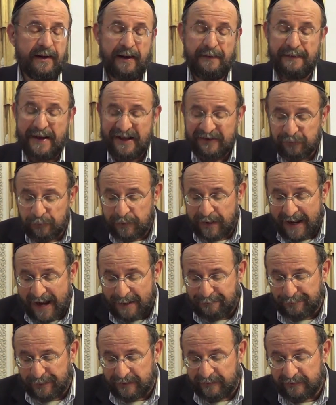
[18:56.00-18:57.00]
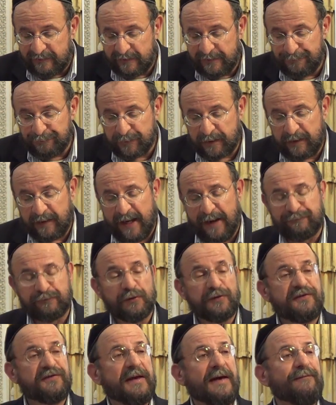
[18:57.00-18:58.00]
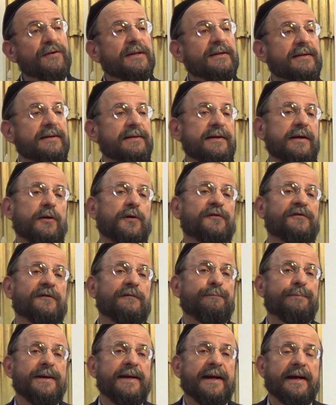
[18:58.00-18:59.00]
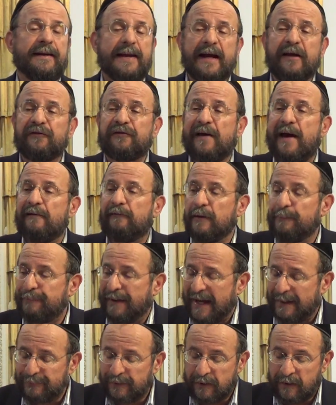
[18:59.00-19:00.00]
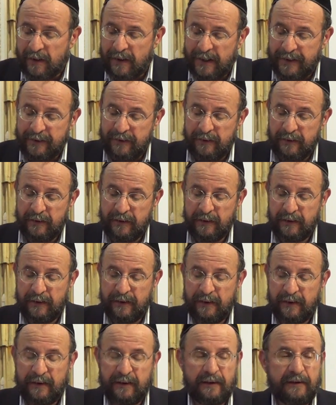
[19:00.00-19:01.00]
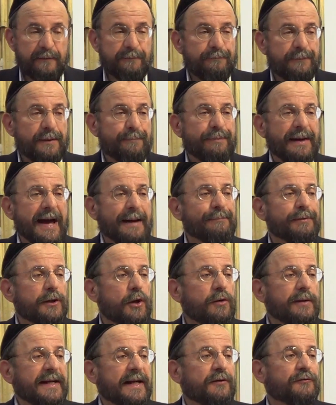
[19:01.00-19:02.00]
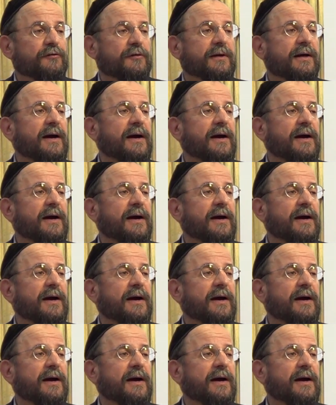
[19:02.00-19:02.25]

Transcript: And that's what happened. After 70 years of being in exile in Babylon, the Babylonians are